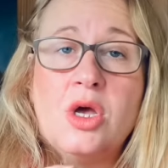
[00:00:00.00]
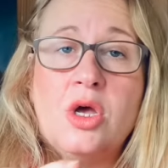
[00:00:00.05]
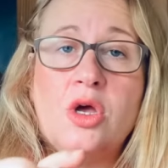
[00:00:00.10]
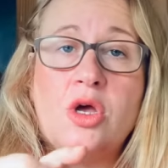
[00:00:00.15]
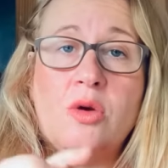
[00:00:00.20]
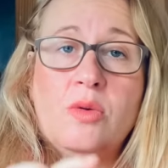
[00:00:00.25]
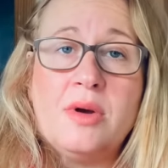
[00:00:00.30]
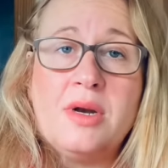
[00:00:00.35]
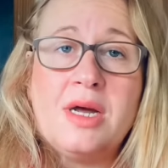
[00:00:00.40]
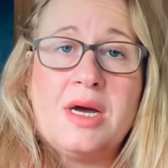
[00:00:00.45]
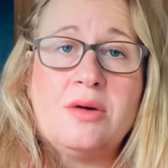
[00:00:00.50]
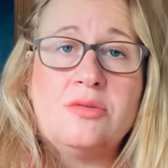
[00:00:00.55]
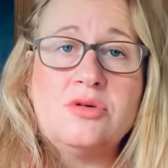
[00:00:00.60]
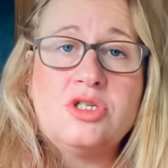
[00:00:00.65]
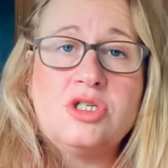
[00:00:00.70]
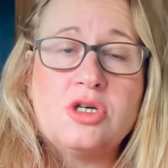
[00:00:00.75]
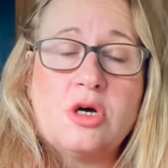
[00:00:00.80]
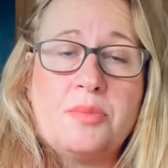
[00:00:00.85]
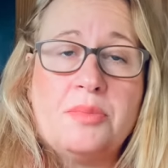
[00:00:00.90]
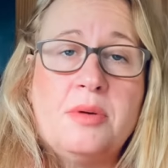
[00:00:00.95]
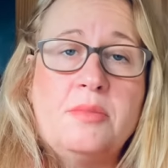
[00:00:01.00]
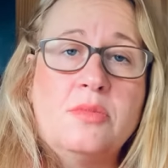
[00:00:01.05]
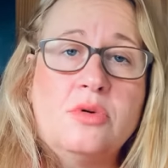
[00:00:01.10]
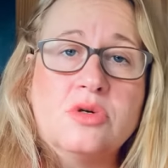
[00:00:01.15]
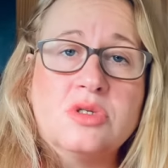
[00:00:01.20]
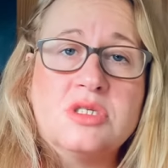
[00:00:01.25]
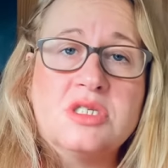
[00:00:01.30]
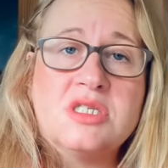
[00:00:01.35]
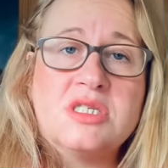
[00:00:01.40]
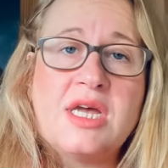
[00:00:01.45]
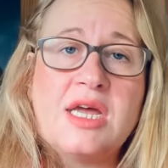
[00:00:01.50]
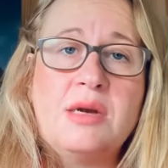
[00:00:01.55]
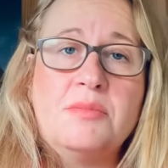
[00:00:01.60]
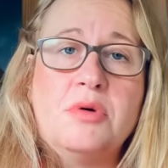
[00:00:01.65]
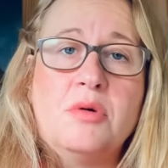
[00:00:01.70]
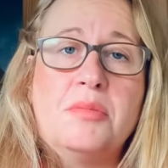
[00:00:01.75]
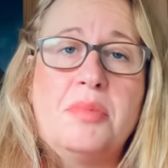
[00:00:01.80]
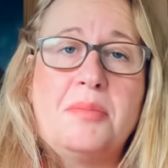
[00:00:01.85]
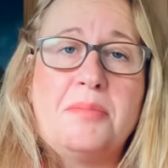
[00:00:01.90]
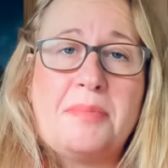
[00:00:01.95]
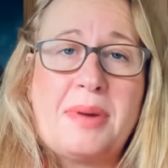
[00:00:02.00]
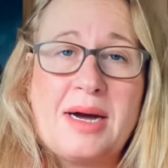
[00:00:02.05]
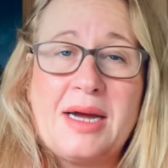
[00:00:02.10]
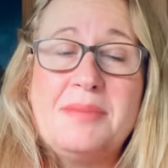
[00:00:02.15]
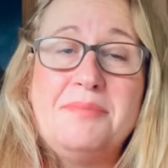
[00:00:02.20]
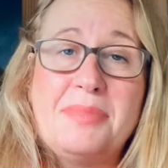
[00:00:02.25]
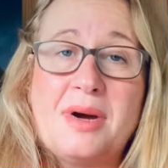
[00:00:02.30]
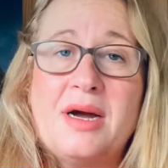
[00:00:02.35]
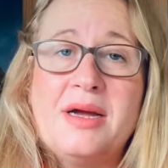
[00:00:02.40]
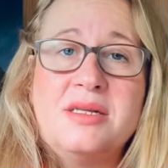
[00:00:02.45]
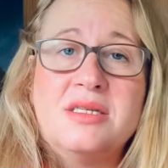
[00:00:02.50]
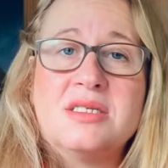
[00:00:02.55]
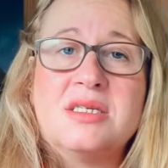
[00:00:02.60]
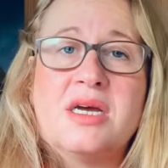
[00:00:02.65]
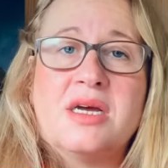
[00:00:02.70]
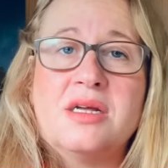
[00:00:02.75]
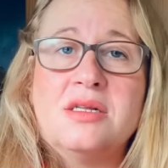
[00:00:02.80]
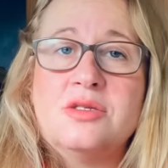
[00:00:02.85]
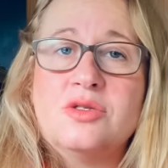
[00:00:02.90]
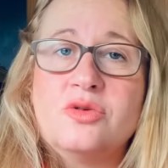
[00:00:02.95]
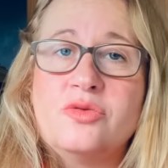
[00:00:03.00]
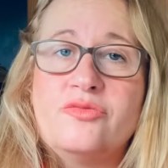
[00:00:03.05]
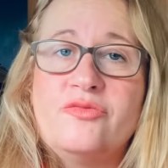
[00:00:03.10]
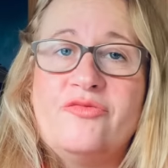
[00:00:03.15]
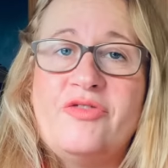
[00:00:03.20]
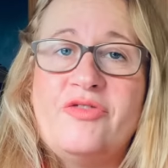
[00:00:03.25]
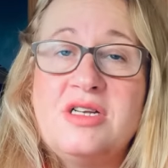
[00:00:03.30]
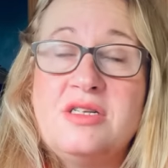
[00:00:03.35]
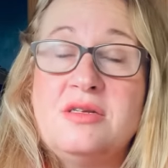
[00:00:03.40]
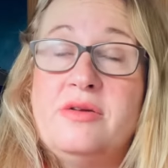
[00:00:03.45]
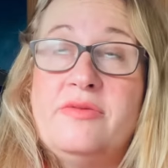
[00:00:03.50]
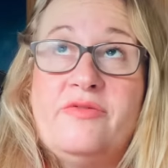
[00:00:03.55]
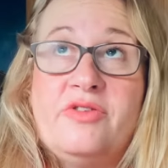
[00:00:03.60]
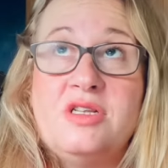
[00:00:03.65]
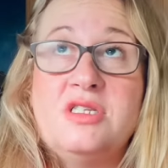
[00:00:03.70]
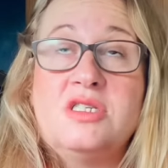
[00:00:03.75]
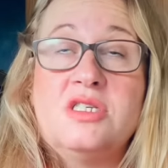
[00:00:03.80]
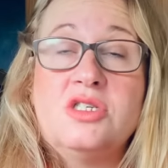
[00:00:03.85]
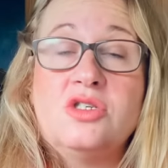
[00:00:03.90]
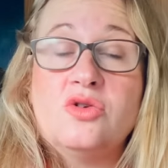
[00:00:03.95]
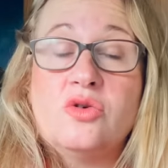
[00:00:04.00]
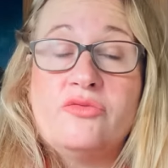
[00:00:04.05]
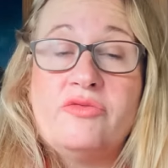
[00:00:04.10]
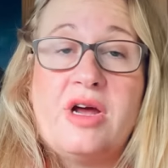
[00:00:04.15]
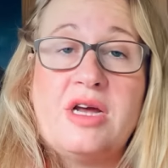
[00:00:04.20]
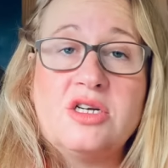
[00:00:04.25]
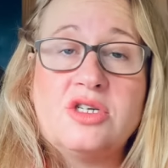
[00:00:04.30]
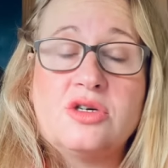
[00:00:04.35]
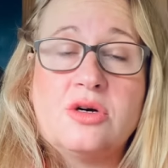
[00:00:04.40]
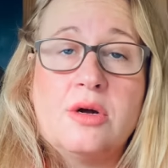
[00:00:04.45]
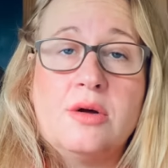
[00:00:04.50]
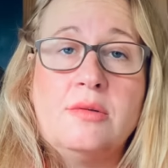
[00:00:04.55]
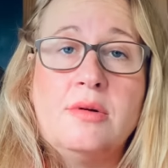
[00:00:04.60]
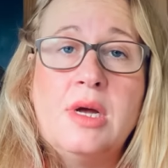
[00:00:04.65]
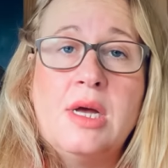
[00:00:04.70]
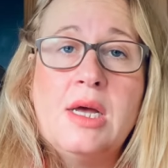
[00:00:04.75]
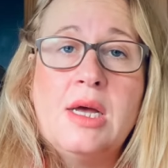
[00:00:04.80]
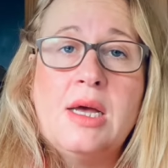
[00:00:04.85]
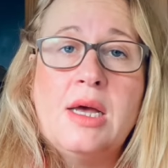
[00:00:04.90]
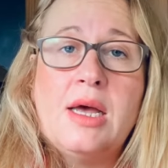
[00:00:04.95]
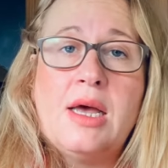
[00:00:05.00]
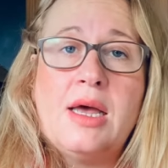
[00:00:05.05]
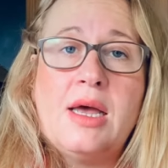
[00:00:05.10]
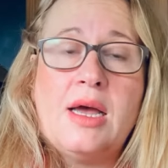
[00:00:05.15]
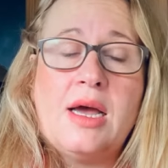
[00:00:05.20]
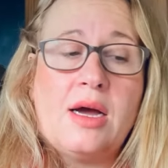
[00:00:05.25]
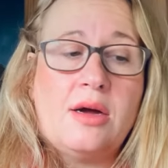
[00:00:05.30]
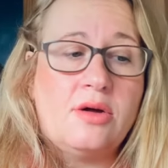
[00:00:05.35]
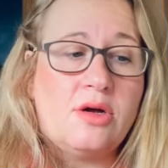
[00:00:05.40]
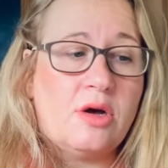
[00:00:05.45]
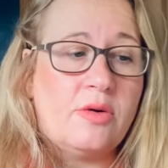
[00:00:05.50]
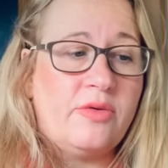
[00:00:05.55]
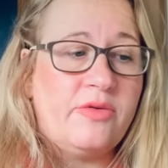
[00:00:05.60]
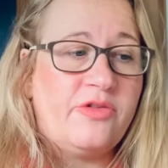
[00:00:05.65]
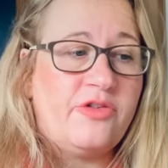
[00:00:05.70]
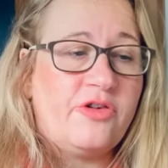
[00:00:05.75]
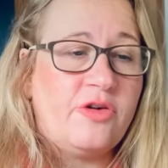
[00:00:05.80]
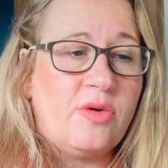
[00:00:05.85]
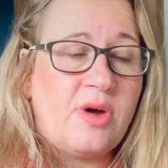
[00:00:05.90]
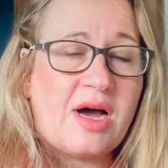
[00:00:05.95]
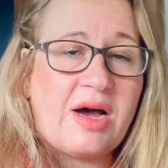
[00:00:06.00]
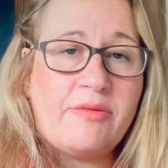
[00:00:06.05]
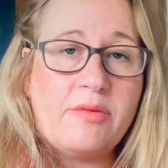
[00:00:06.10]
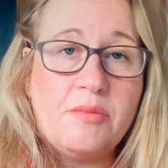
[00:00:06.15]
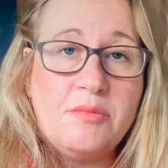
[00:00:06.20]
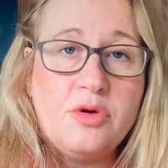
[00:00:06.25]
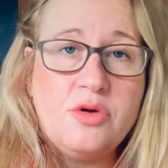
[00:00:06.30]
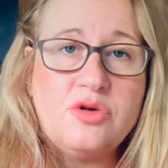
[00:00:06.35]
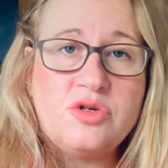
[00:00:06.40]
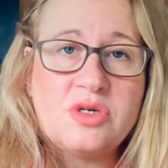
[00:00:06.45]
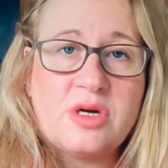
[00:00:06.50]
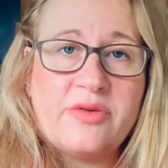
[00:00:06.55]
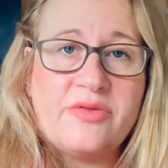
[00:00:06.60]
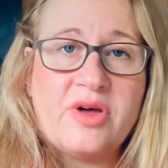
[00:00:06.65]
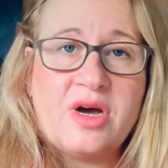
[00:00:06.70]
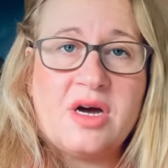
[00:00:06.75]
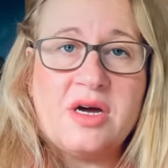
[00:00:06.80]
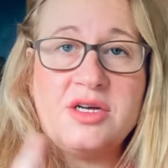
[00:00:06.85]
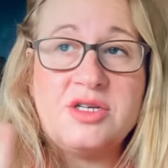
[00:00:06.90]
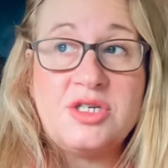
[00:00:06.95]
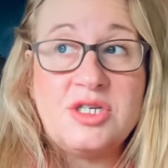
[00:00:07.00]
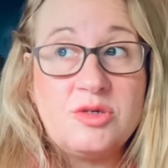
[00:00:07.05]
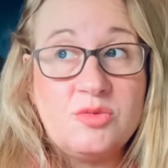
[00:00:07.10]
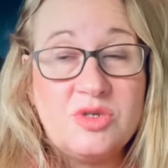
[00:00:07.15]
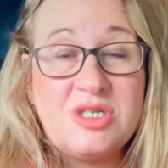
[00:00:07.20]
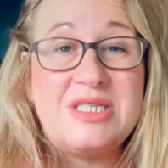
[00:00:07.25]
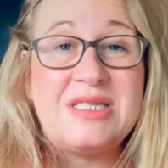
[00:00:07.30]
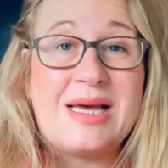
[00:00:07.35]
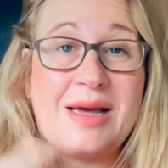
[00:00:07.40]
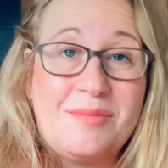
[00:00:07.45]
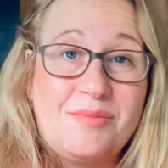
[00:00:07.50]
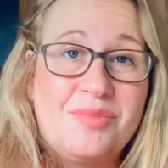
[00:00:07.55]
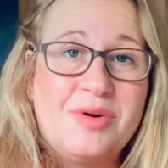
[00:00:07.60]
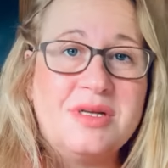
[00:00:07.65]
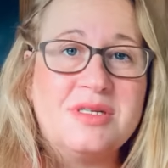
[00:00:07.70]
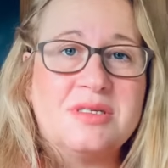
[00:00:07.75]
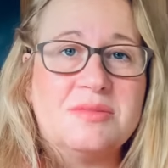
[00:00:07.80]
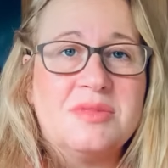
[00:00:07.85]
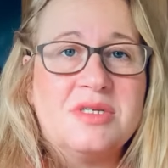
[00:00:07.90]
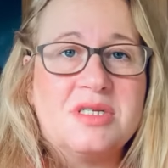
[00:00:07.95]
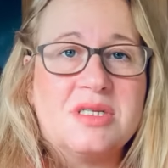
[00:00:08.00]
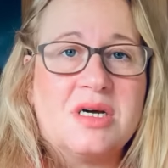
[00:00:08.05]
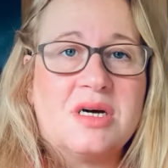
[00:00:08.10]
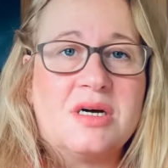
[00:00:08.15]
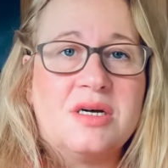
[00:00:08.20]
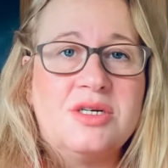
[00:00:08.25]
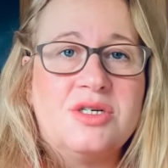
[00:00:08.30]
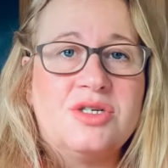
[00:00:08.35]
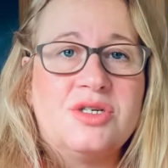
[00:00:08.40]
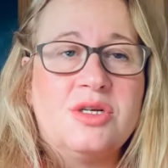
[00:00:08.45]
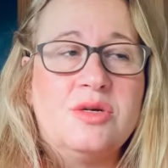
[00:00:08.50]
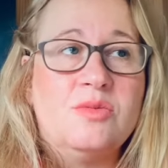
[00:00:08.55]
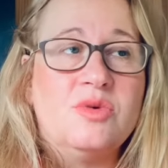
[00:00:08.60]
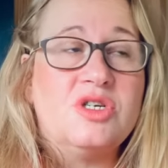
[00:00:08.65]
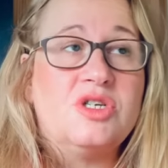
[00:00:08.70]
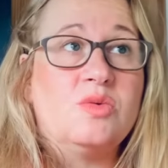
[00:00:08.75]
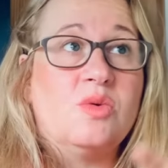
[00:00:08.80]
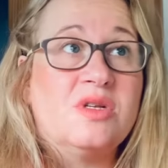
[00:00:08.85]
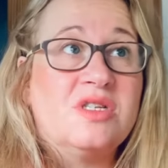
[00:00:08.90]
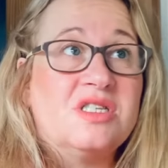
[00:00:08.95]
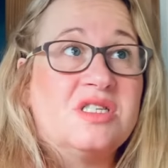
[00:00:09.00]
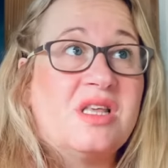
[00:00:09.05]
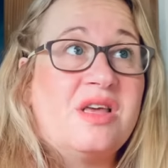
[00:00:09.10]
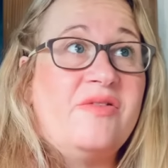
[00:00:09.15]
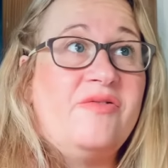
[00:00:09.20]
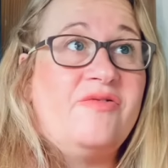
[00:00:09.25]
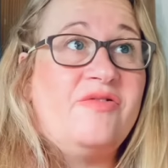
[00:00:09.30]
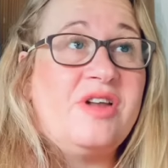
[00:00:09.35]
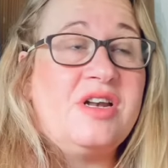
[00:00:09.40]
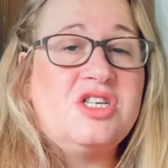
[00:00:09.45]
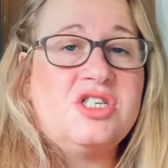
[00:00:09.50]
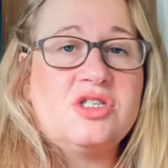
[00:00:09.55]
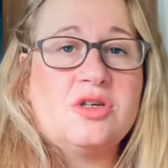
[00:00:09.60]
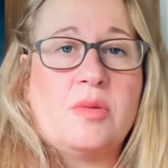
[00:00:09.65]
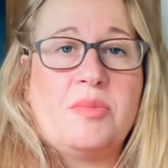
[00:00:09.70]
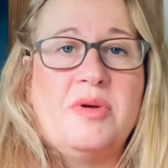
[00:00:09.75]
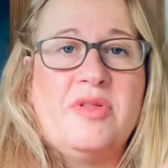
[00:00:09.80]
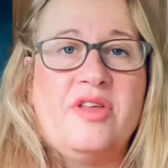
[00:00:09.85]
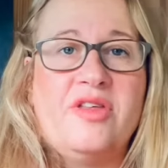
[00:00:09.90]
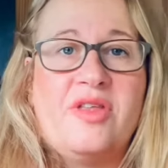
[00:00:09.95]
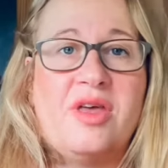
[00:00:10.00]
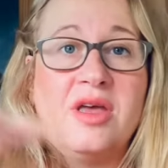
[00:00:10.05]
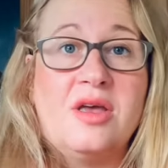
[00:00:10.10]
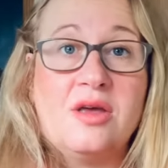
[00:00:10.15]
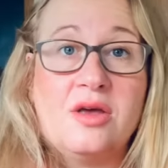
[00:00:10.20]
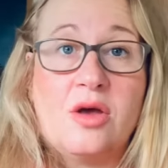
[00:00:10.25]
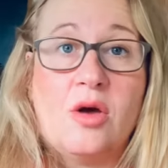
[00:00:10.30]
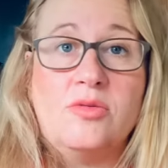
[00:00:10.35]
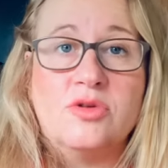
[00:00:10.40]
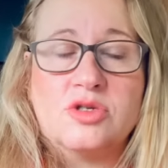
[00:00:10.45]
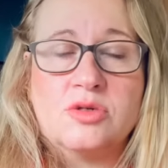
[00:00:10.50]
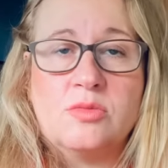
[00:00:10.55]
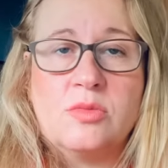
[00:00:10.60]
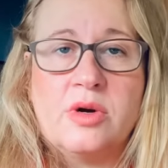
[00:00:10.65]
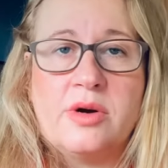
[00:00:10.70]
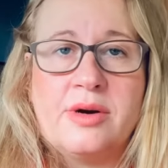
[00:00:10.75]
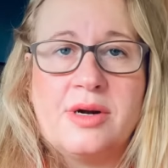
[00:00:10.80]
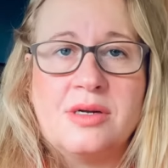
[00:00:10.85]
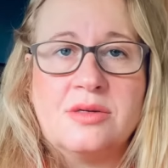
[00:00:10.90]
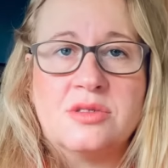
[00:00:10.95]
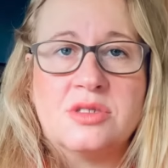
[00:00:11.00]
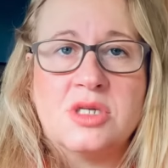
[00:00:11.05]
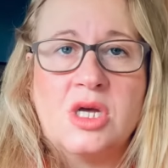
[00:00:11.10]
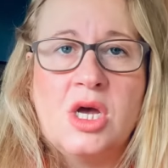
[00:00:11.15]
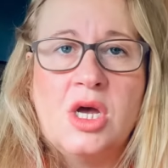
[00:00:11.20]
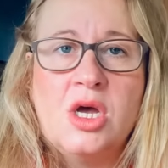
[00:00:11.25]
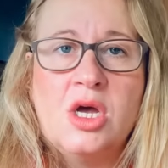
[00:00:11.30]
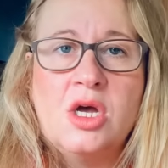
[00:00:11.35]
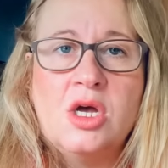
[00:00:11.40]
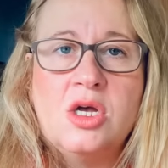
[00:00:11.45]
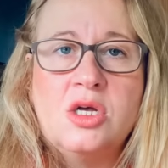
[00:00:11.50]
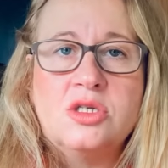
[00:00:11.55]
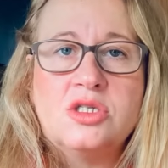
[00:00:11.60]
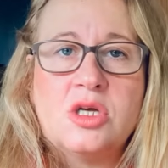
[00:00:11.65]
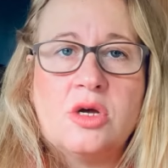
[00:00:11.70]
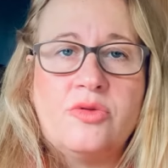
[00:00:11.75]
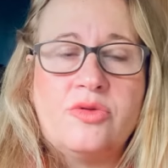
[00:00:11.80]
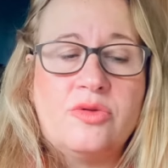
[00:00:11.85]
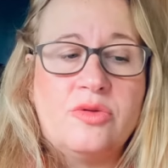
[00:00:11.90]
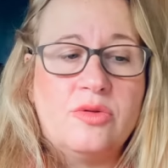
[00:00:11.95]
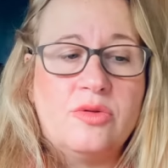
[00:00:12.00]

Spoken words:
who are now shopping more sustainable by buying seconds or vintage or retro and going to have a mooch around the high street, which then brings them into the high street, which once they've finished shopping, then they go somewhere else. So